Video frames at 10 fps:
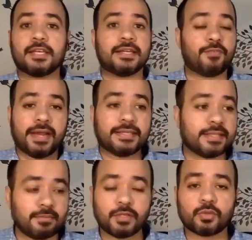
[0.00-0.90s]
divide
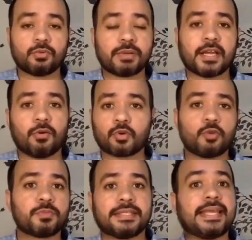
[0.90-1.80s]
them into breakout
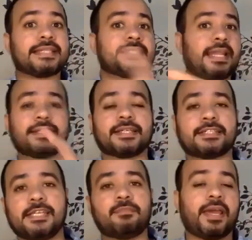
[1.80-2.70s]
rooms, and they select their
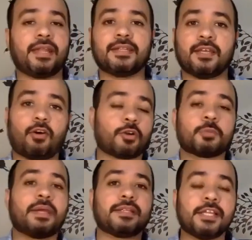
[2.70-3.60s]
team and they
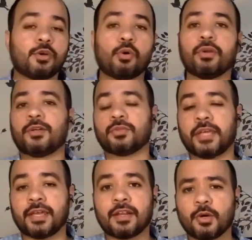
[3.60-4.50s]
automatically go into
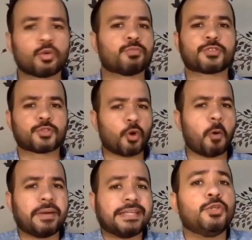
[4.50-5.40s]
their room.
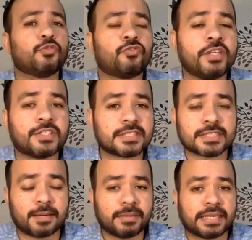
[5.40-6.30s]
So many new features
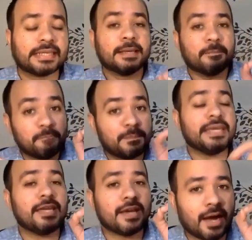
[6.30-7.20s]
coming in.
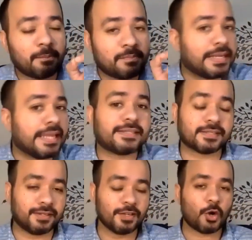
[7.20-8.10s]
Be
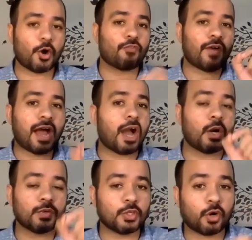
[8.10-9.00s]
updated of
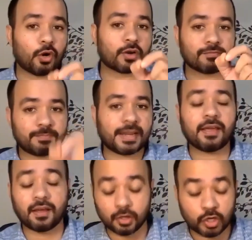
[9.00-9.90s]
how your
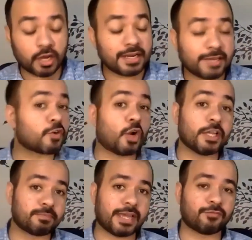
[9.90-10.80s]
live
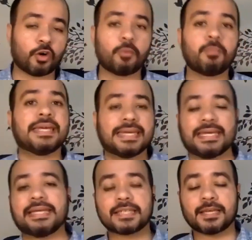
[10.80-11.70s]
calling platform
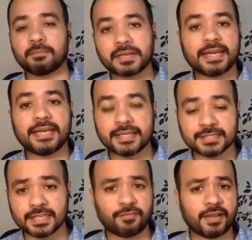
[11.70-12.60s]
is upgrading
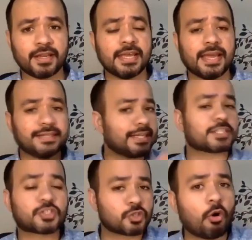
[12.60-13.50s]
itself. And that's
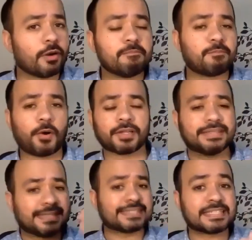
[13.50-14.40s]
so
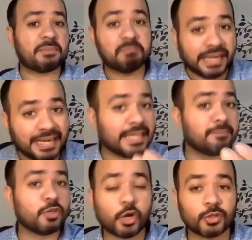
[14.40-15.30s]
important. This is a
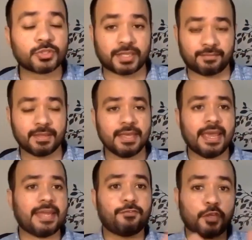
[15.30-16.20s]
medium you're using.
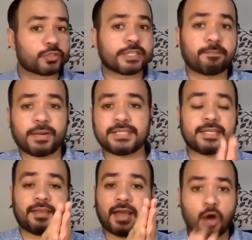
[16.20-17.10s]
And if you're using
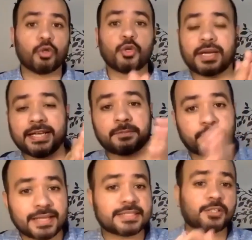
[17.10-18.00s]
Prezi, how do you connect
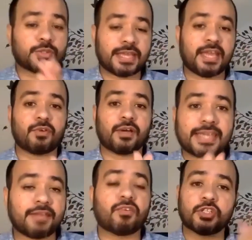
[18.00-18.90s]
Prezi to Canva,
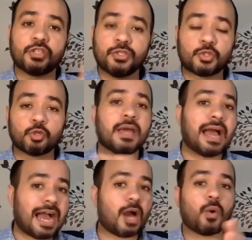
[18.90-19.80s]
Canva to YouTube?
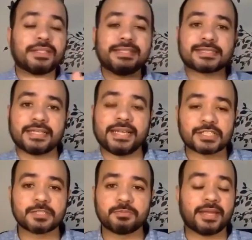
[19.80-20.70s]
How are these
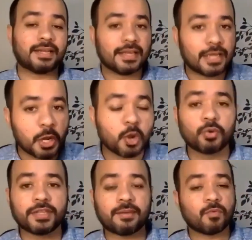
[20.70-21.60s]
connections made?
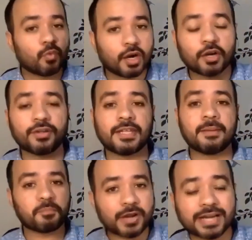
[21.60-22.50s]
Know them, work on
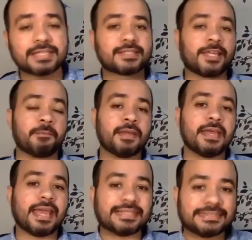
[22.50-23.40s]
them, practice them.
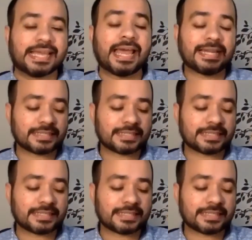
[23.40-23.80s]
And that